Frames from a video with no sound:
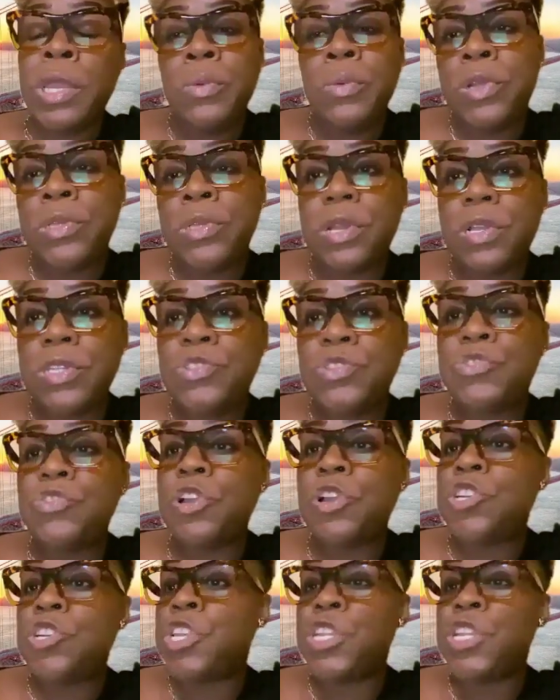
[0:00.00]
He works
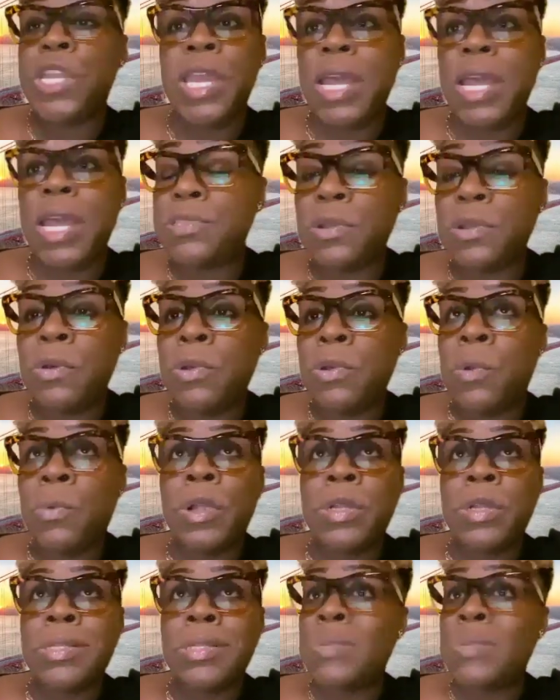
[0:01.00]
construction. He had to go to
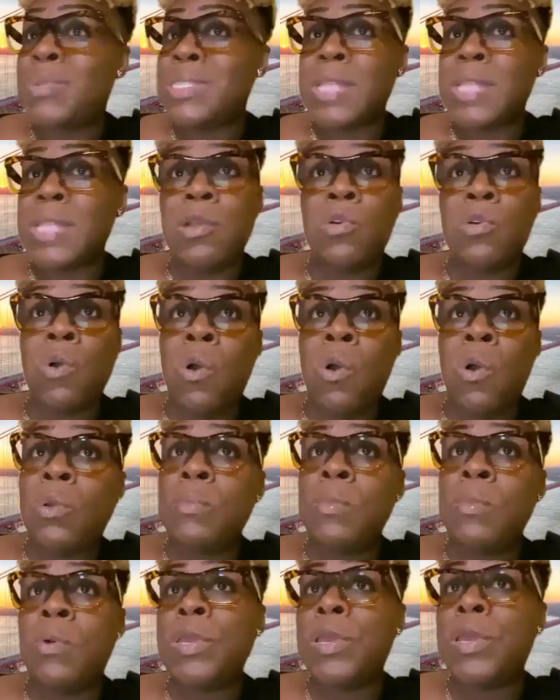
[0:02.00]
work. This was like
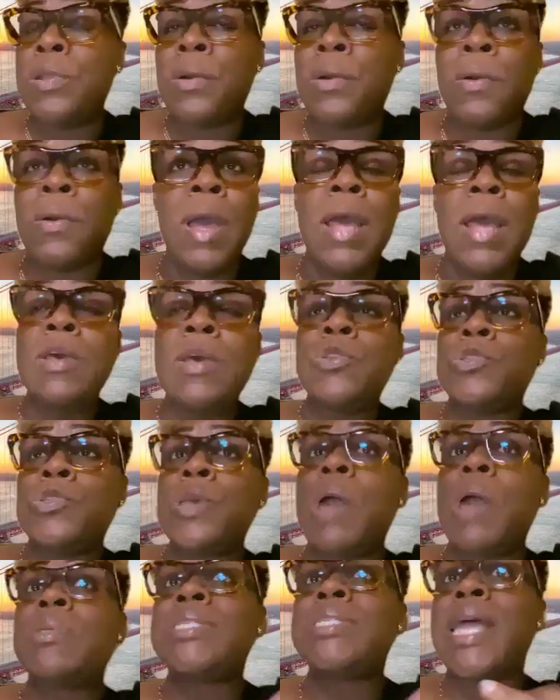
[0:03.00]

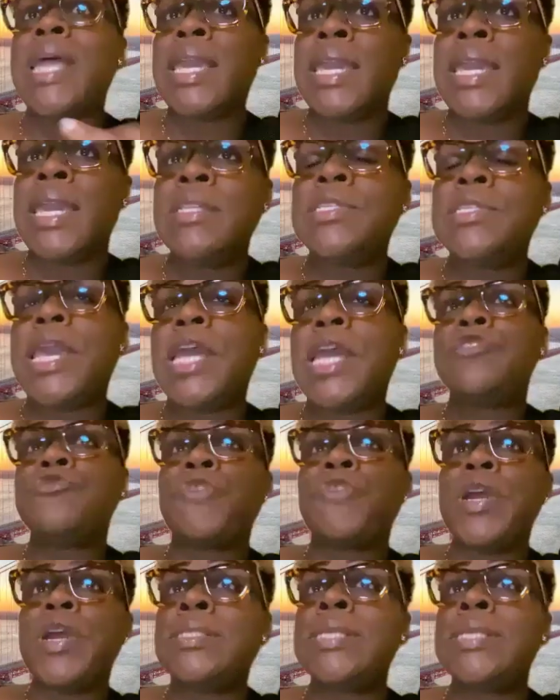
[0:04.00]
So I was like, kids, get
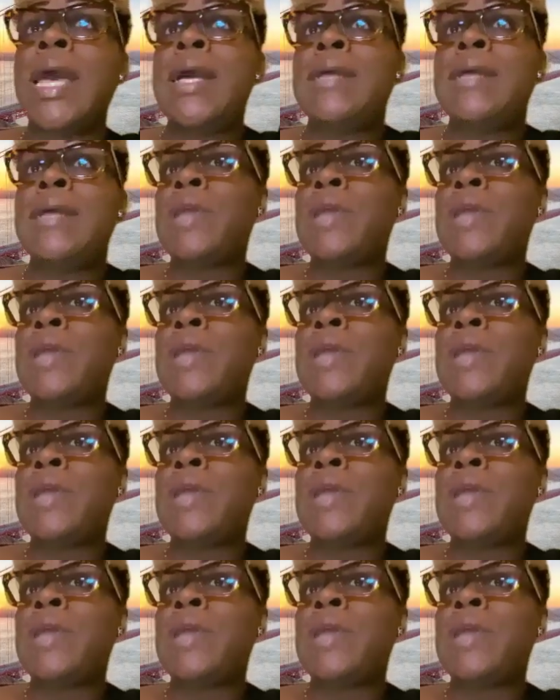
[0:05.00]
dressed.